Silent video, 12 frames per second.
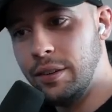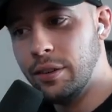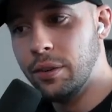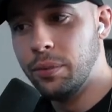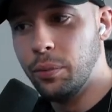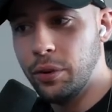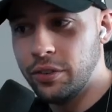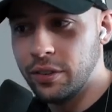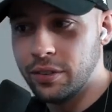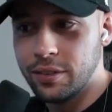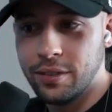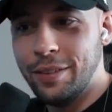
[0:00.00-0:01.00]
you know, which
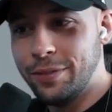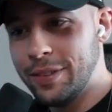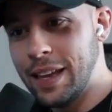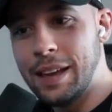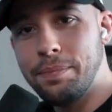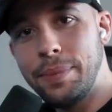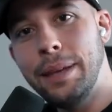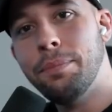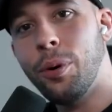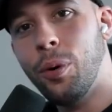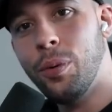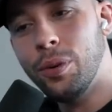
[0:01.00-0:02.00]
is, if 10
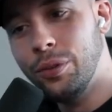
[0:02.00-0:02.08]
people